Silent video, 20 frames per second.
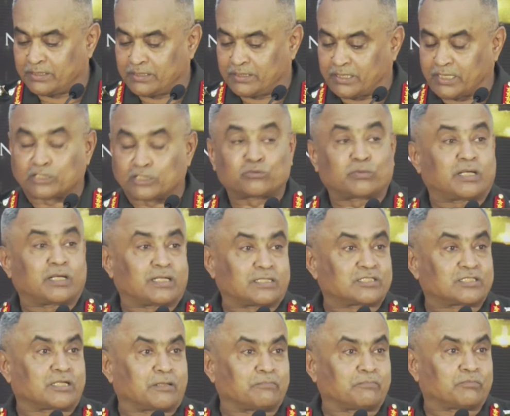as well as
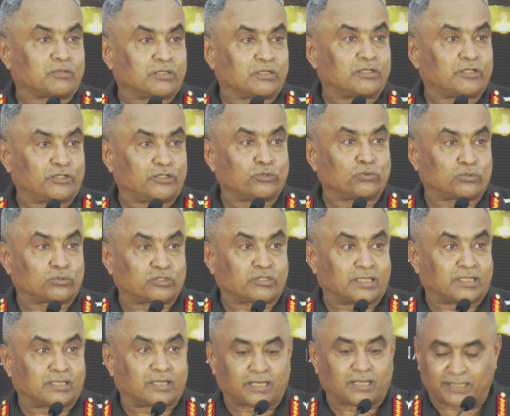some new
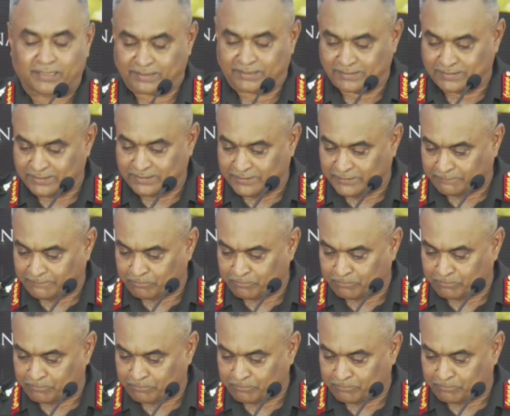trend lines.